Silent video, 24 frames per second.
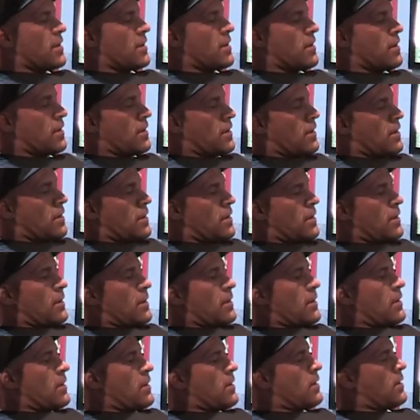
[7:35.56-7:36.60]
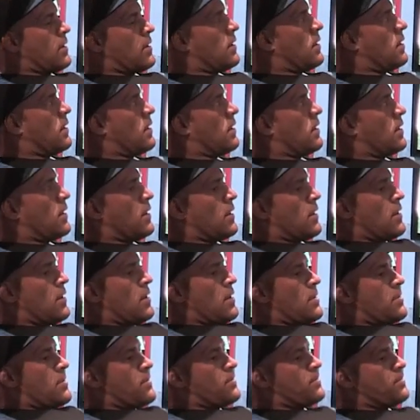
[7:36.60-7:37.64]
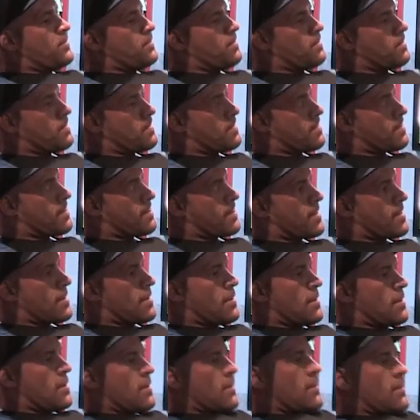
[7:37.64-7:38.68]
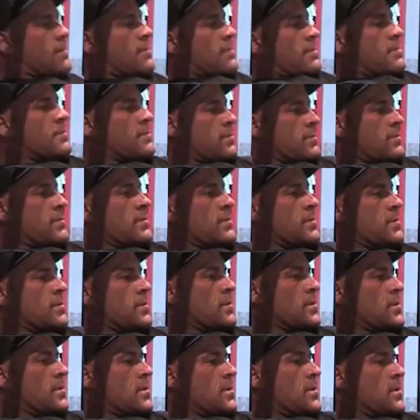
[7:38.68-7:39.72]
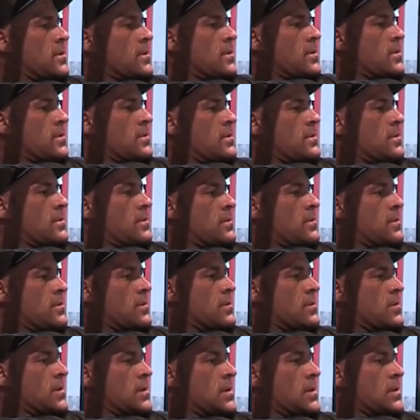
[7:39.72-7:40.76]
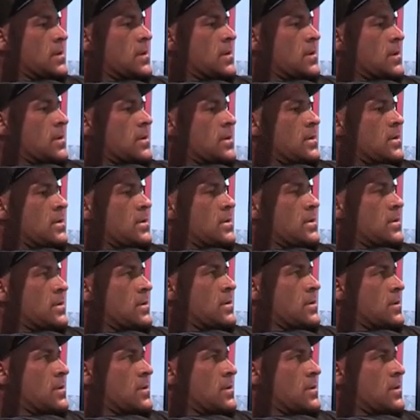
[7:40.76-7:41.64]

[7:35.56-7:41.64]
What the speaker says: This person isn't speaking.